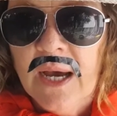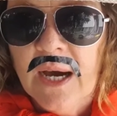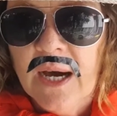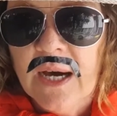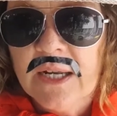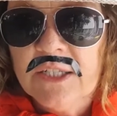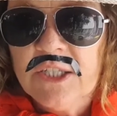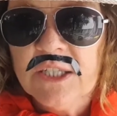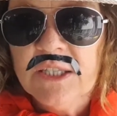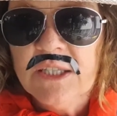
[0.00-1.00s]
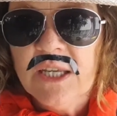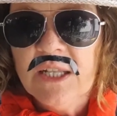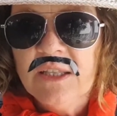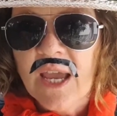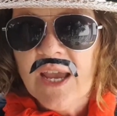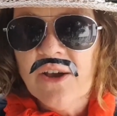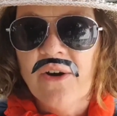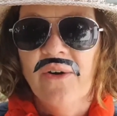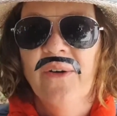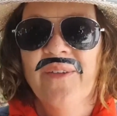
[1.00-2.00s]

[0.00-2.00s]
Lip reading: Argentine Tango.